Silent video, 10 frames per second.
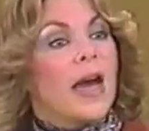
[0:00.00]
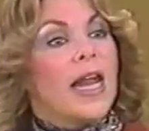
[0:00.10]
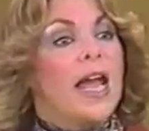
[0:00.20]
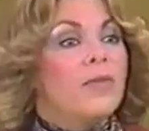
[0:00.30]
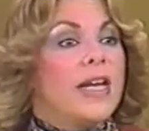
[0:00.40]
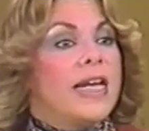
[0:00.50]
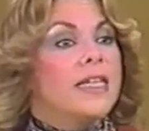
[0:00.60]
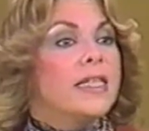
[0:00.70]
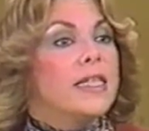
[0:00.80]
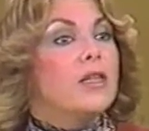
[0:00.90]
about. Henry
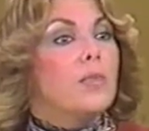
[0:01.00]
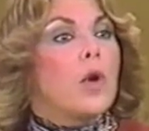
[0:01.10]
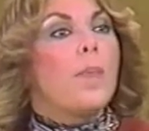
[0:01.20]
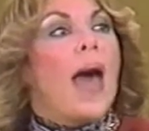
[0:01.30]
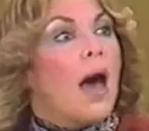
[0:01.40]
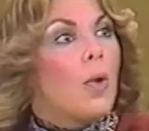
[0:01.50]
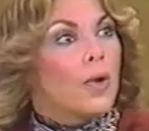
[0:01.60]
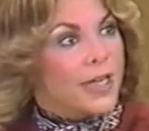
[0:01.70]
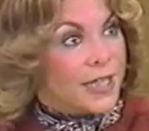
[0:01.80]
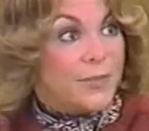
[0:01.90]
needs a little more
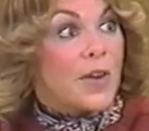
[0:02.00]
power in his